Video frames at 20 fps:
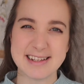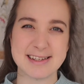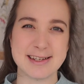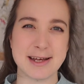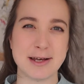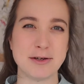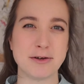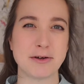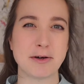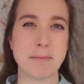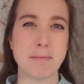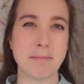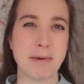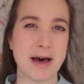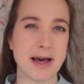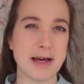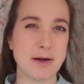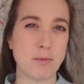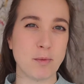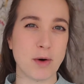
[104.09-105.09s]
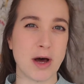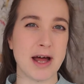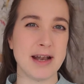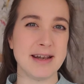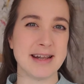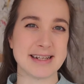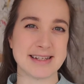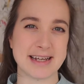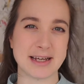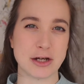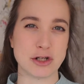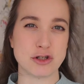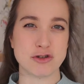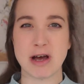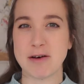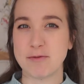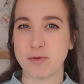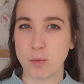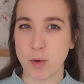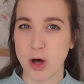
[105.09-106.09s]
So you can buy one that's like a
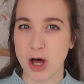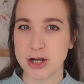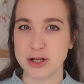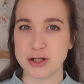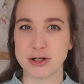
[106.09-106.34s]
travel one,